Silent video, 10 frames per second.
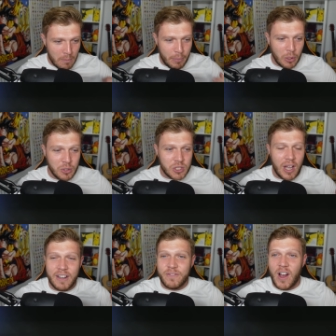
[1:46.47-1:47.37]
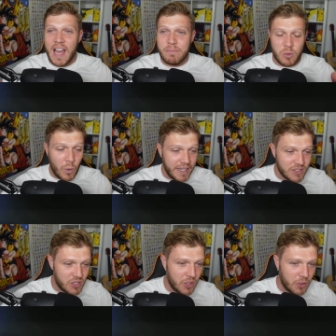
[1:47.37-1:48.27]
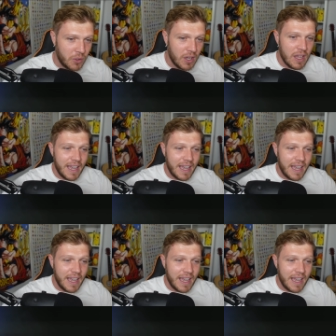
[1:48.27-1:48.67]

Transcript: Poolside Vibes wingsuit.